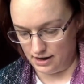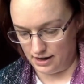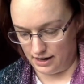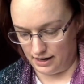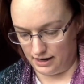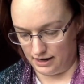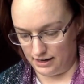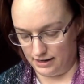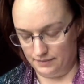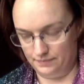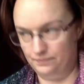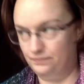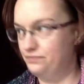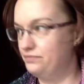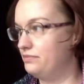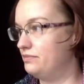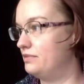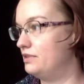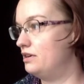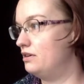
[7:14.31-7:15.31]
and
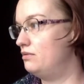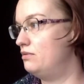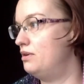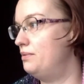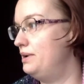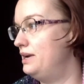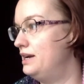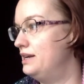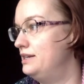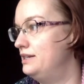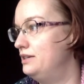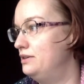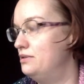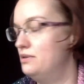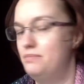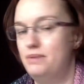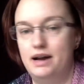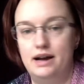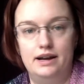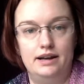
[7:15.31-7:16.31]
what we can do
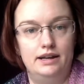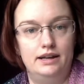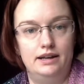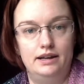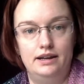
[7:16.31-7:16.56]
about it.